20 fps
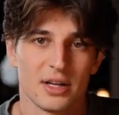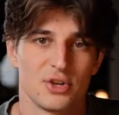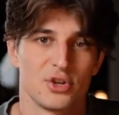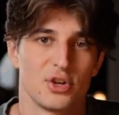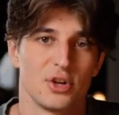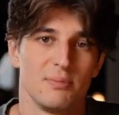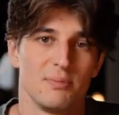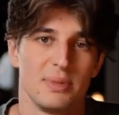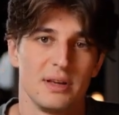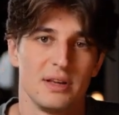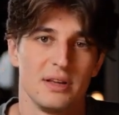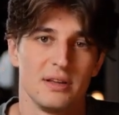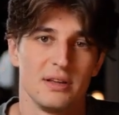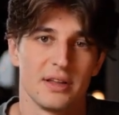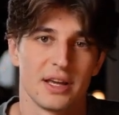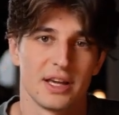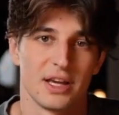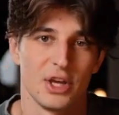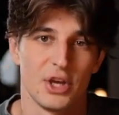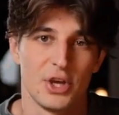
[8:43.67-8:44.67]
It shouldn't be
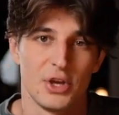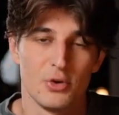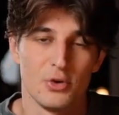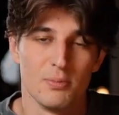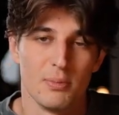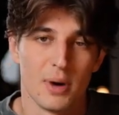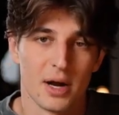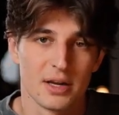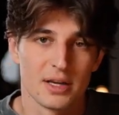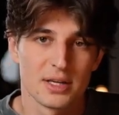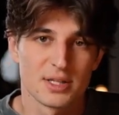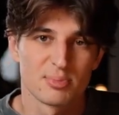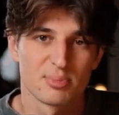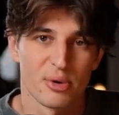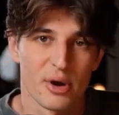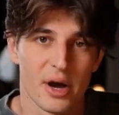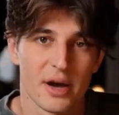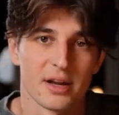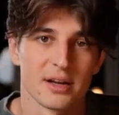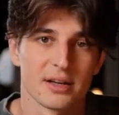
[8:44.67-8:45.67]
like a humongous
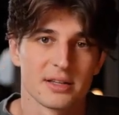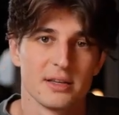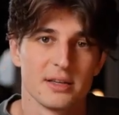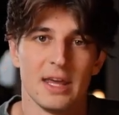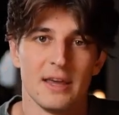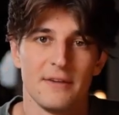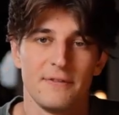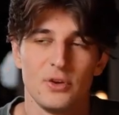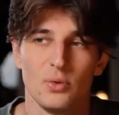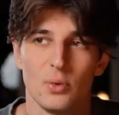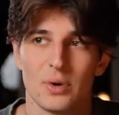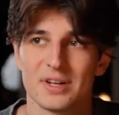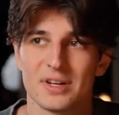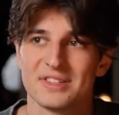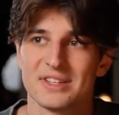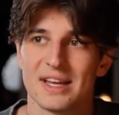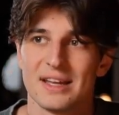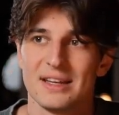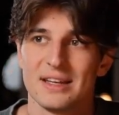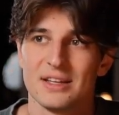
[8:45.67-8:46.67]
product. If you want
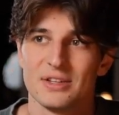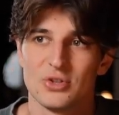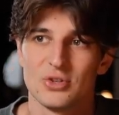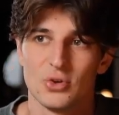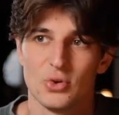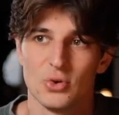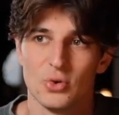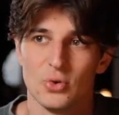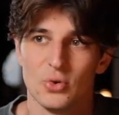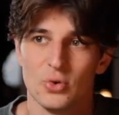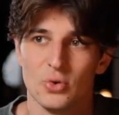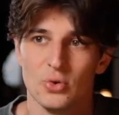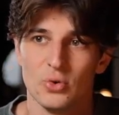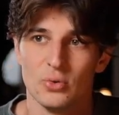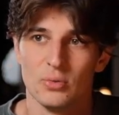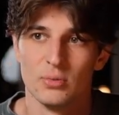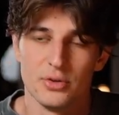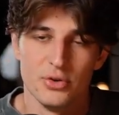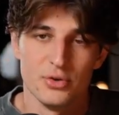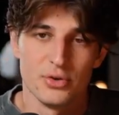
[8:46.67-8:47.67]
to send it
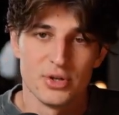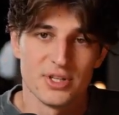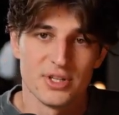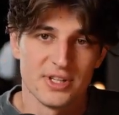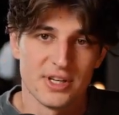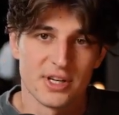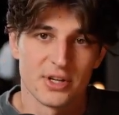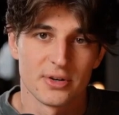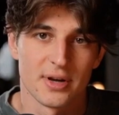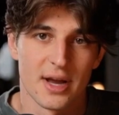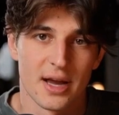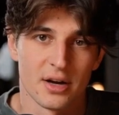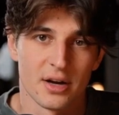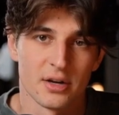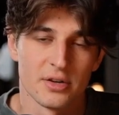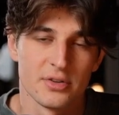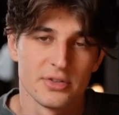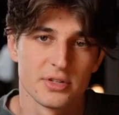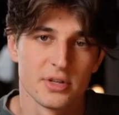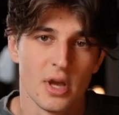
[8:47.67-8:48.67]
to UGC
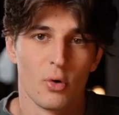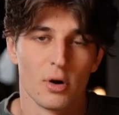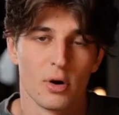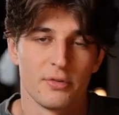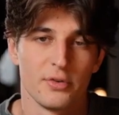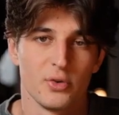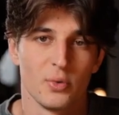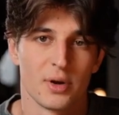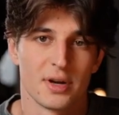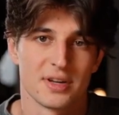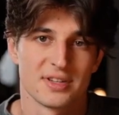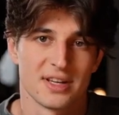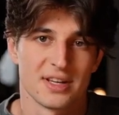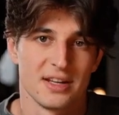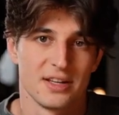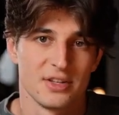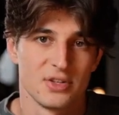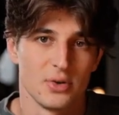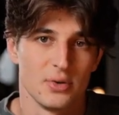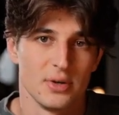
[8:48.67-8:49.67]
creators, or if you want to
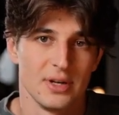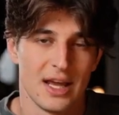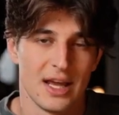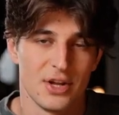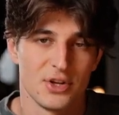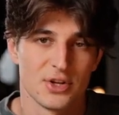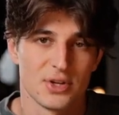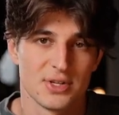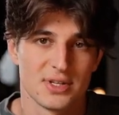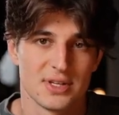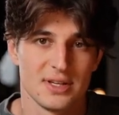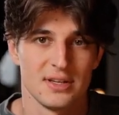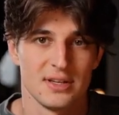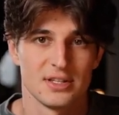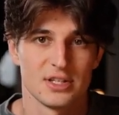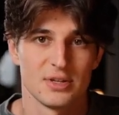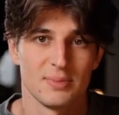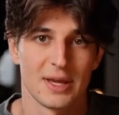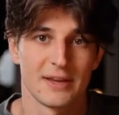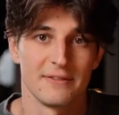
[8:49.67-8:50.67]
send it to an agency
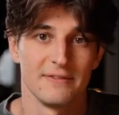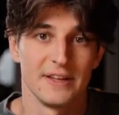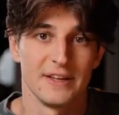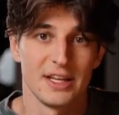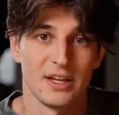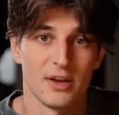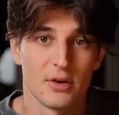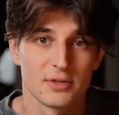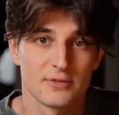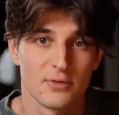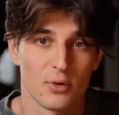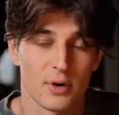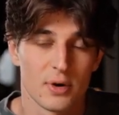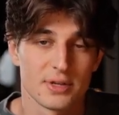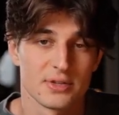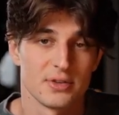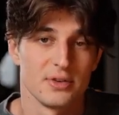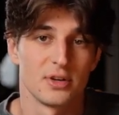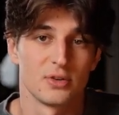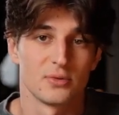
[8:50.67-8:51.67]
to make videos for
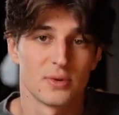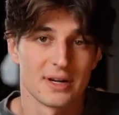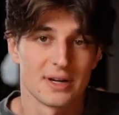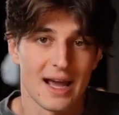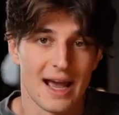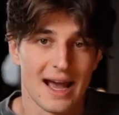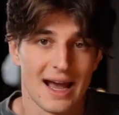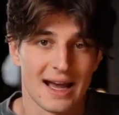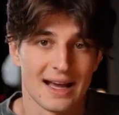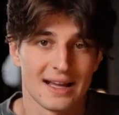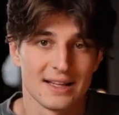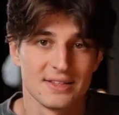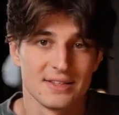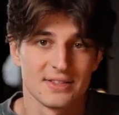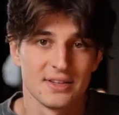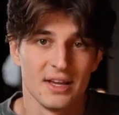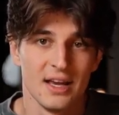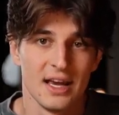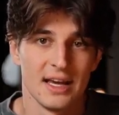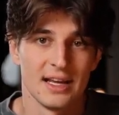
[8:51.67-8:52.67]
it so you can run
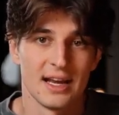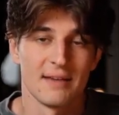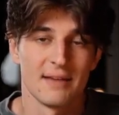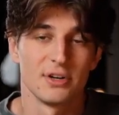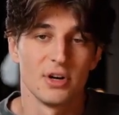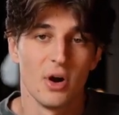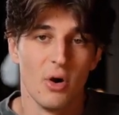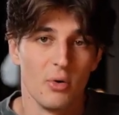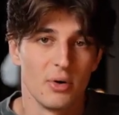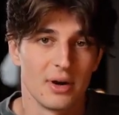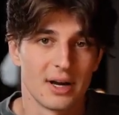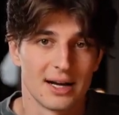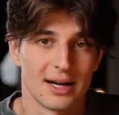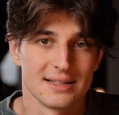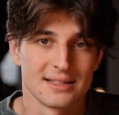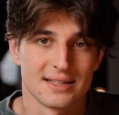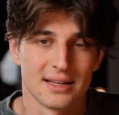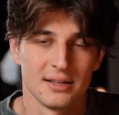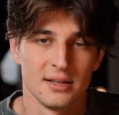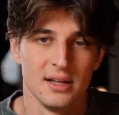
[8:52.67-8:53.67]
ads and have your own
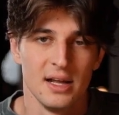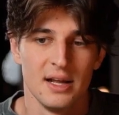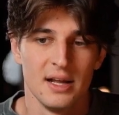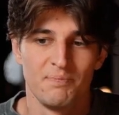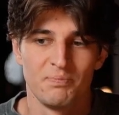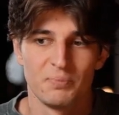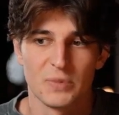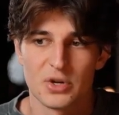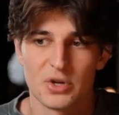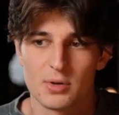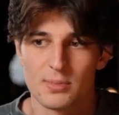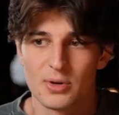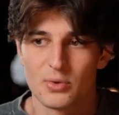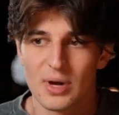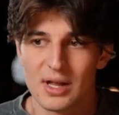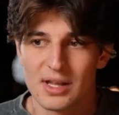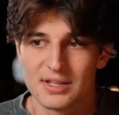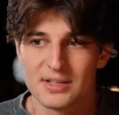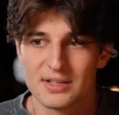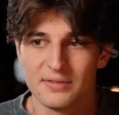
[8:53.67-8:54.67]
content, it should be
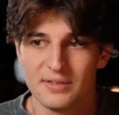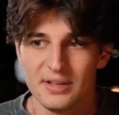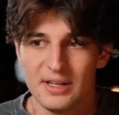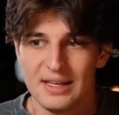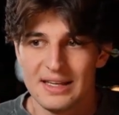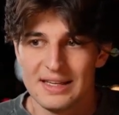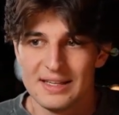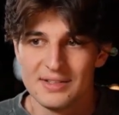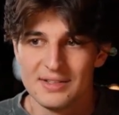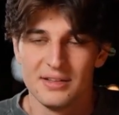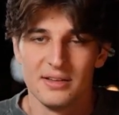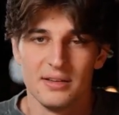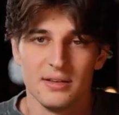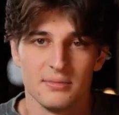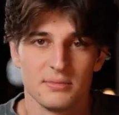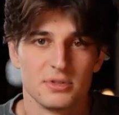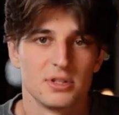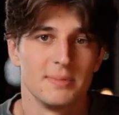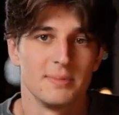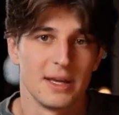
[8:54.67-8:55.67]
relatively easy
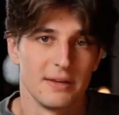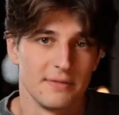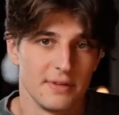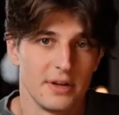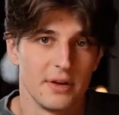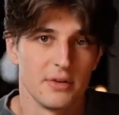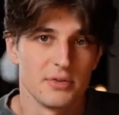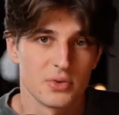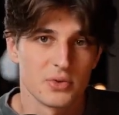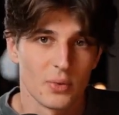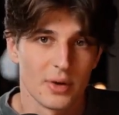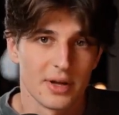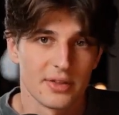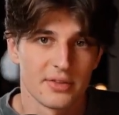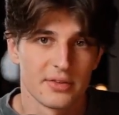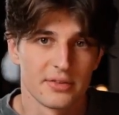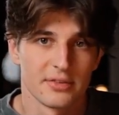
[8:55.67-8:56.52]
to make videos with.